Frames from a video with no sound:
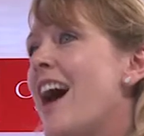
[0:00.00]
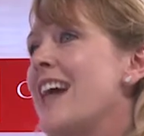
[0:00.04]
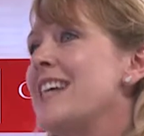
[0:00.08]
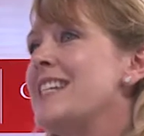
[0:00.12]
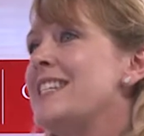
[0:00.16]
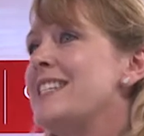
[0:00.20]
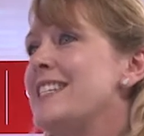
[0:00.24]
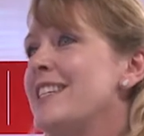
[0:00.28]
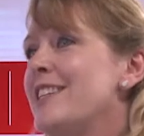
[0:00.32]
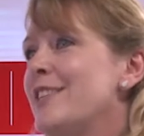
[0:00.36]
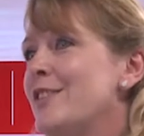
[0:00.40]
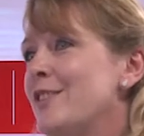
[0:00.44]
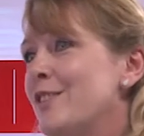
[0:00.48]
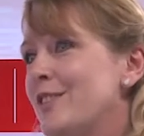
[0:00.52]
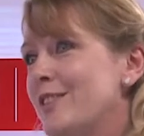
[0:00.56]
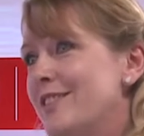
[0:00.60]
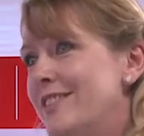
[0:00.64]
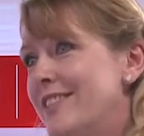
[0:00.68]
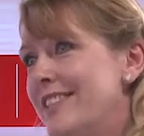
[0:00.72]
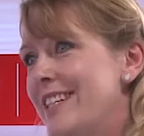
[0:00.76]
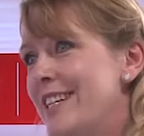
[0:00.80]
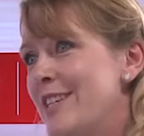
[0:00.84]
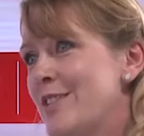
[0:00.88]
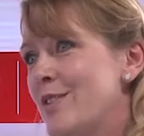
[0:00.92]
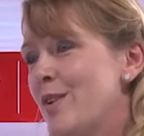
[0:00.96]
ideal
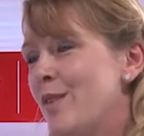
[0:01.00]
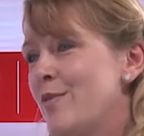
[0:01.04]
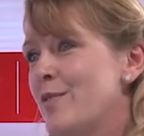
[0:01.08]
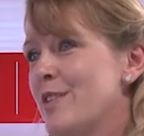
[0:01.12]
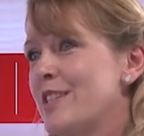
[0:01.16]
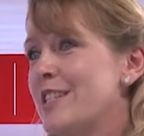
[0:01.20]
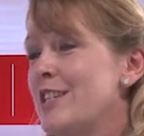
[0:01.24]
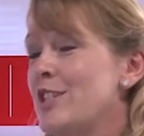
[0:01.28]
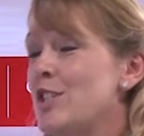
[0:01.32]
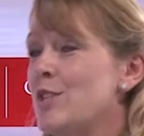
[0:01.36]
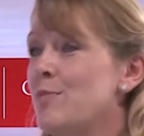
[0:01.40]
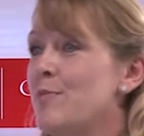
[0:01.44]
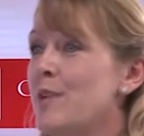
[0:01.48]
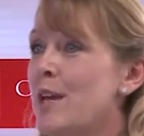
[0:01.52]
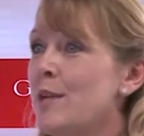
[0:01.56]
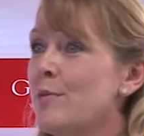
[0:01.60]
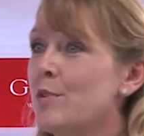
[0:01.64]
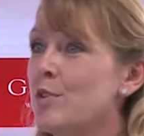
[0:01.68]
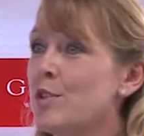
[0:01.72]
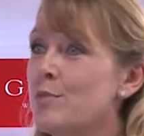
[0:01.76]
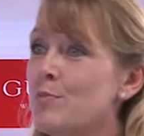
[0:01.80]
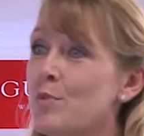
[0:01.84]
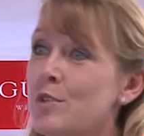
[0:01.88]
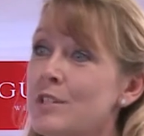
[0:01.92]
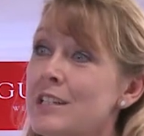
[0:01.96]
is obviously to be
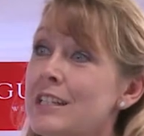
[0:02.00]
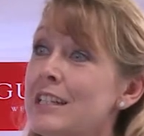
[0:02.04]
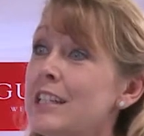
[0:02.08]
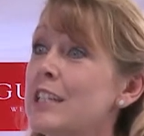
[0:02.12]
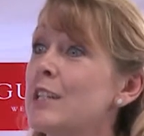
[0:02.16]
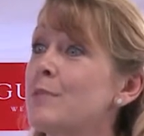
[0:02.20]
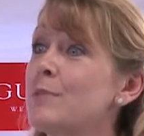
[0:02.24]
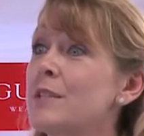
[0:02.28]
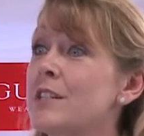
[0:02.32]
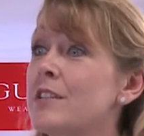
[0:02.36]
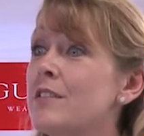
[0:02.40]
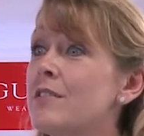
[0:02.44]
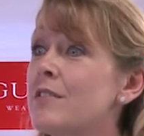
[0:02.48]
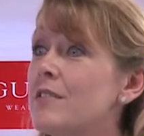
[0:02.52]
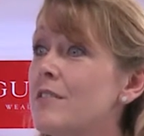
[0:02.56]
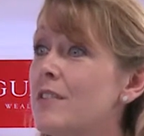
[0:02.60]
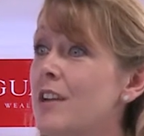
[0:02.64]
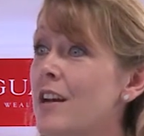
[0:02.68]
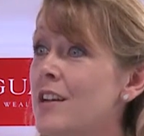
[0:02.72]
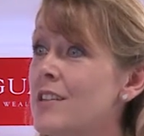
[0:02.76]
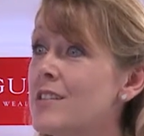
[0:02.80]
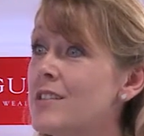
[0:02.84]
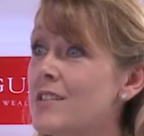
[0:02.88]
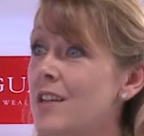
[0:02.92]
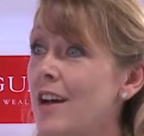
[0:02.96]
able to put a little bit
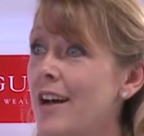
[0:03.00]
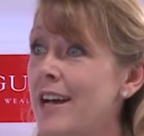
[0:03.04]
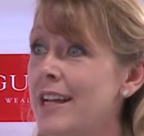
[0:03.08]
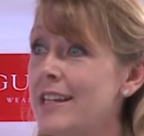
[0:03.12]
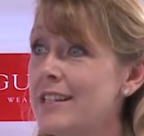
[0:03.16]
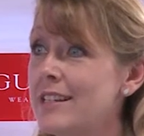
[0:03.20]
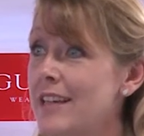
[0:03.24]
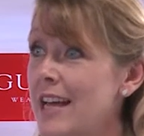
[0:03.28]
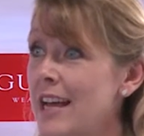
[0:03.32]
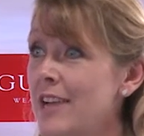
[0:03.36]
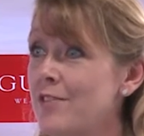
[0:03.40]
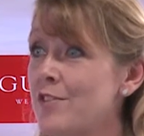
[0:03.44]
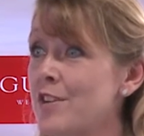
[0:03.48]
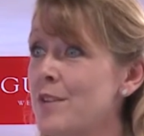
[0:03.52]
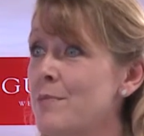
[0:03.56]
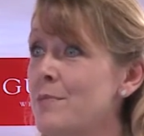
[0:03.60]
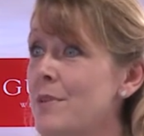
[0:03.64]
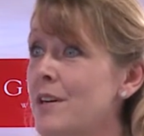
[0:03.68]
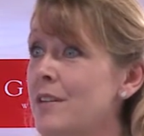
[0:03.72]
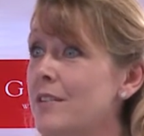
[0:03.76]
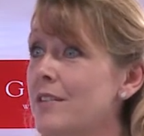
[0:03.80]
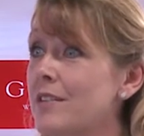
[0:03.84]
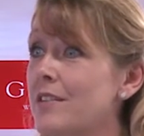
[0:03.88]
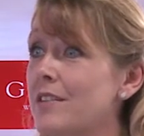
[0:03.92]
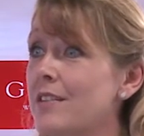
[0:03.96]
aside every
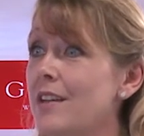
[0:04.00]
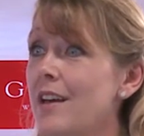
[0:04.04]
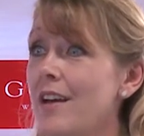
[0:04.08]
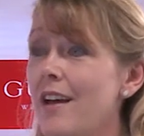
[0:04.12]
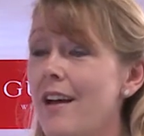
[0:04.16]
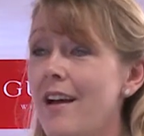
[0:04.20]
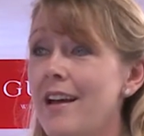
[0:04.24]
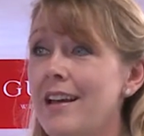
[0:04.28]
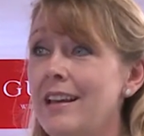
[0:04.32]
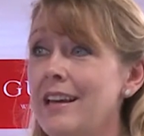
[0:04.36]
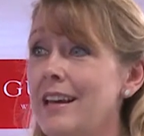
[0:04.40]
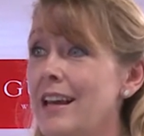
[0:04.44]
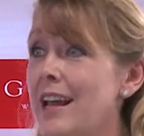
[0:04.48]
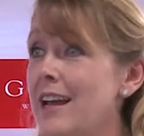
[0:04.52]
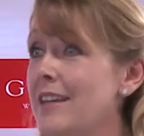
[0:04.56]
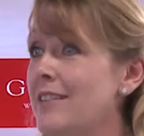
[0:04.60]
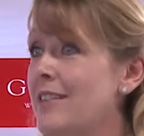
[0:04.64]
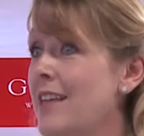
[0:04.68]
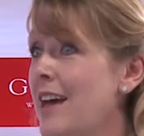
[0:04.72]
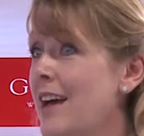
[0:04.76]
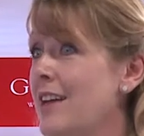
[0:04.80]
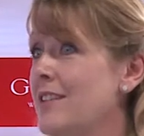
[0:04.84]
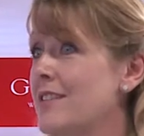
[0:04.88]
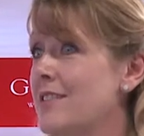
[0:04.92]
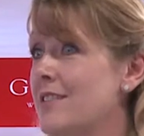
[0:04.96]
month, let
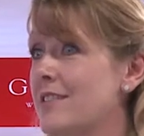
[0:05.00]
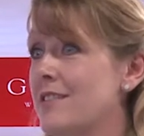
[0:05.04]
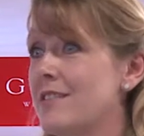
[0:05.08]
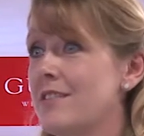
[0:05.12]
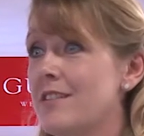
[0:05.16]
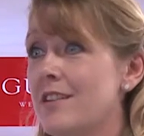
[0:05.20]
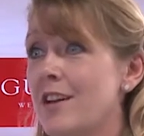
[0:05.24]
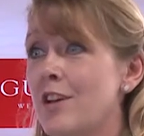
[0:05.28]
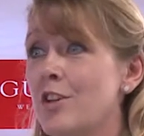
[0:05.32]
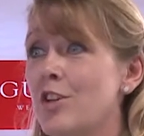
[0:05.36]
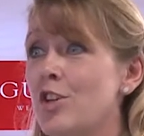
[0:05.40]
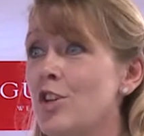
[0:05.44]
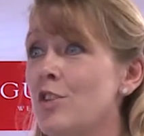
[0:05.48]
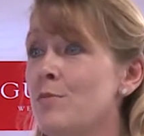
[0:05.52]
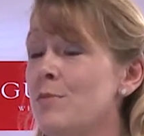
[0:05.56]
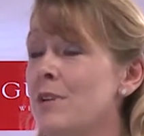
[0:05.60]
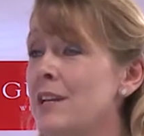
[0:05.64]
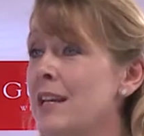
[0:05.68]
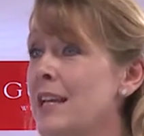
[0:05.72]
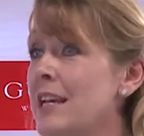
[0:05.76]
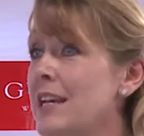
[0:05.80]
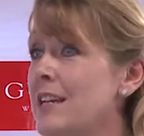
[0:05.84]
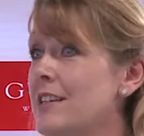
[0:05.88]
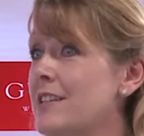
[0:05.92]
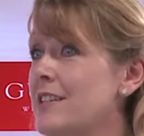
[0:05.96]
that
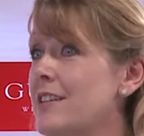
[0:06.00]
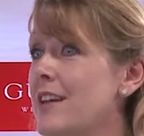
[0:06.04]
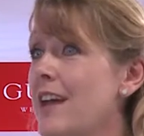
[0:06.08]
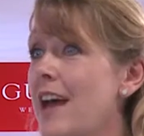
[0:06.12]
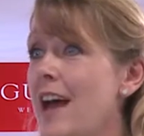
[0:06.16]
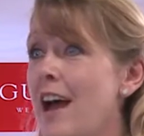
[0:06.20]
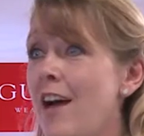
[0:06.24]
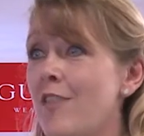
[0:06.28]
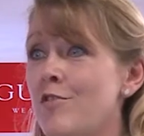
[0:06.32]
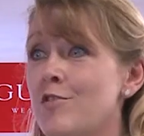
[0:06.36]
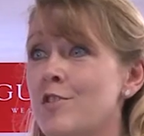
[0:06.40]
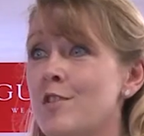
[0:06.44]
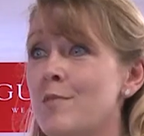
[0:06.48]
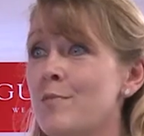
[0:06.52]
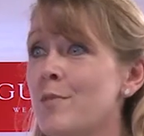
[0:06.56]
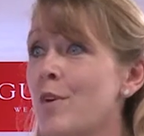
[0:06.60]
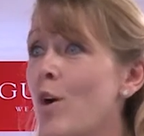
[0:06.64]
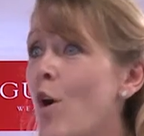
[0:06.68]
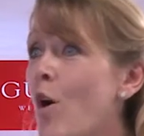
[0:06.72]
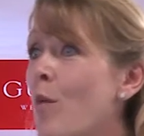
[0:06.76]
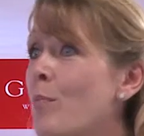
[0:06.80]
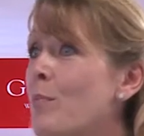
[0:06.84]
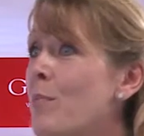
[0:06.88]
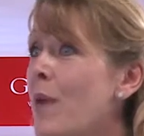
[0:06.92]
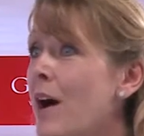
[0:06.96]
accumulate, have some
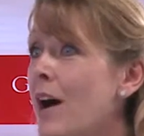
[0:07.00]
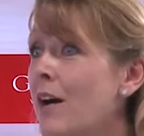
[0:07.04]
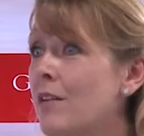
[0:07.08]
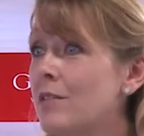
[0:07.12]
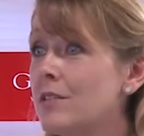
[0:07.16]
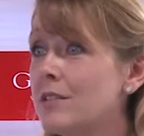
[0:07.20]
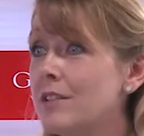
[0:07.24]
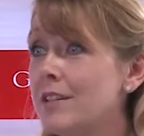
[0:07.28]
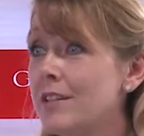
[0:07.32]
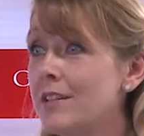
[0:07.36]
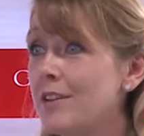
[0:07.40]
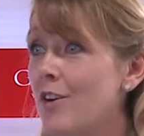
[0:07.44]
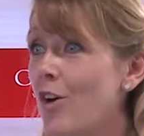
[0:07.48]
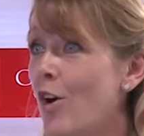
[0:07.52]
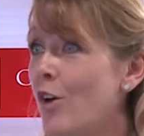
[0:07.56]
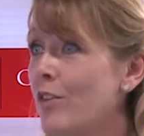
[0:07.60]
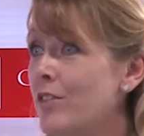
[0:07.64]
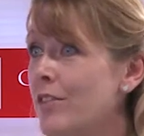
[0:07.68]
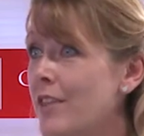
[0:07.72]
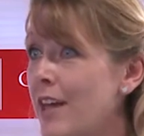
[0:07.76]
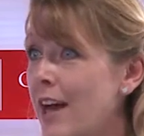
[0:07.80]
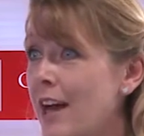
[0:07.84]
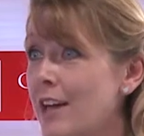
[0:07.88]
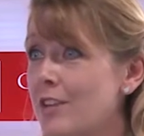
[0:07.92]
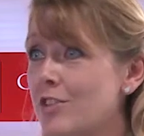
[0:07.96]
compounding
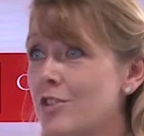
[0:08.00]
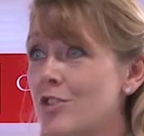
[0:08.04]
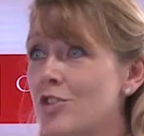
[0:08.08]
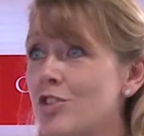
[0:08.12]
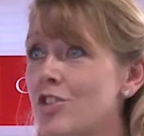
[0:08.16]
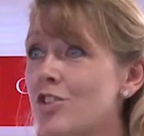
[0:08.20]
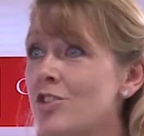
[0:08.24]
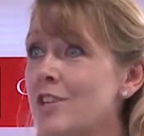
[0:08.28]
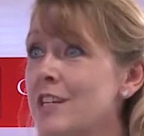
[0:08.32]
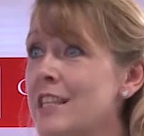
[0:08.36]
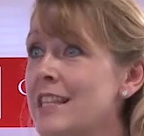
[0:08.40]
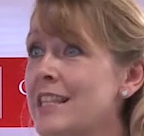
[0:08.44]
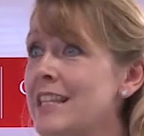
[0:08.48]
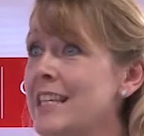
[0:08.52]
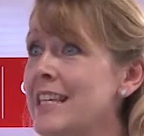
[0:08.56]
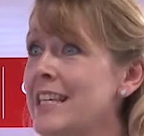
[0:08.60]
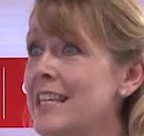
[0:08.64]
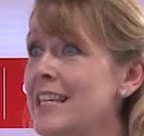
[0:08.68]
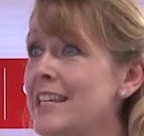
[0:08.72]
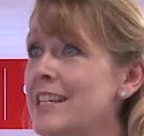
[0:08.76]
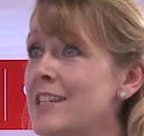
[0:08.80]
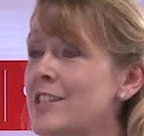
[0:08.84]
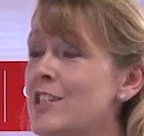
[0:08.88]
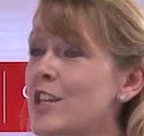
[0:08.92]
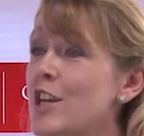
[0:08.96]
on that during the
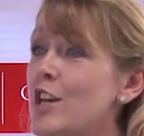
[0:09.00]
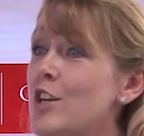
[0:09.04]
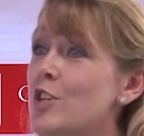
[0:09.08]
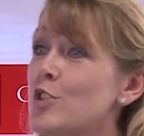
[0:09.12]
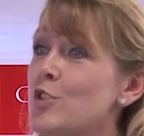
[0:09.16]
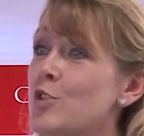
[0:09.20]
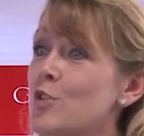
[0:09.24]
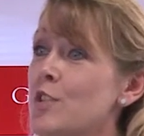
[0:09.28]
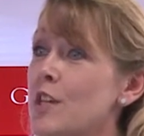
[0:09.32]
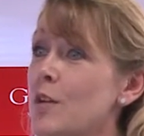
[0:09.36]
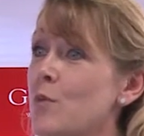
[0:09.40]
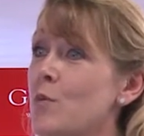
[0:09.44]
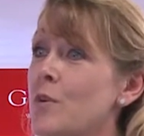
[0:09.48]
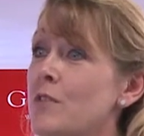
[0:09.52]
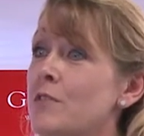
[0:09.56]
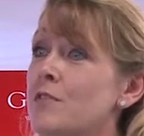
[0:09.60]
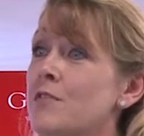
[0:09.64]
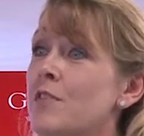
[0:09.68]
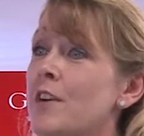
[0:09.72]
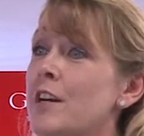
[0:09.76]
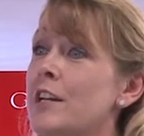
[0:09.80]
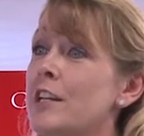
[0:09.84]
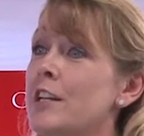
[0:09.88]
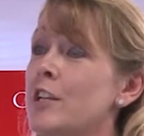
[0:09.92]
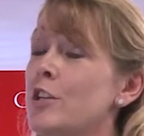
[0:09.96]
years, so that when
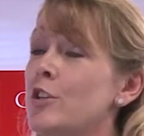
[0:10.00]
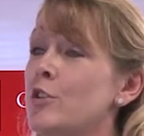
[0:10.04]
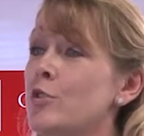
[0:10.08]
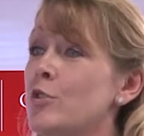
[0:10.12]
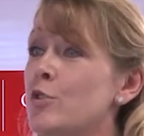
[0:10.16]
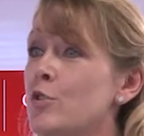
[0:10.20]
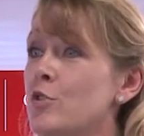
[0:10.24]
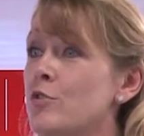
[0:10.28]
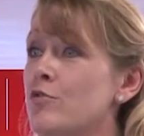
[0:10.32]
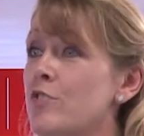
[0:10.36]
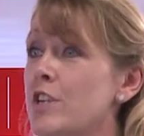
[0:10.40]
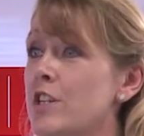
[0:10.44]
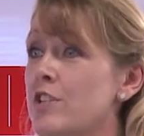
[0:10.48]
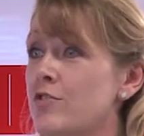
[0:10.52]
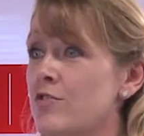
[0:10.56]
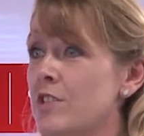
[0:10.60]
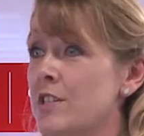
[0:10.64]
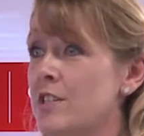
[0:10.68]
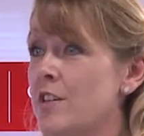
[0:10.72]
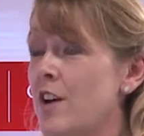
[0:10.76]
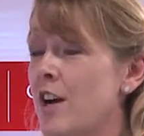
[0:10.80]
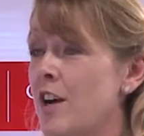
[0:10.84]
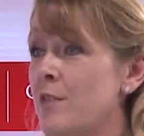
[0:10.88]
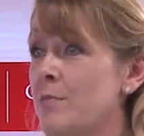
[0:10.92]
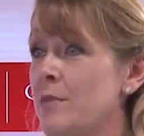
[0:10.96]
finally you do reach
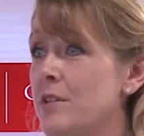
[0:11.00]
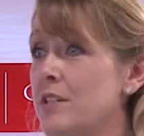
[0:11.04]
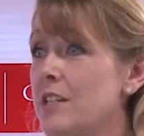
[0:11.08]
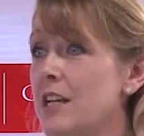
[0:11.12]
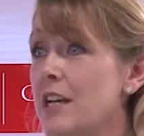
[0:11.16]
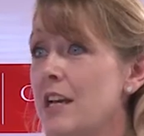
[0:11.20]
retirement,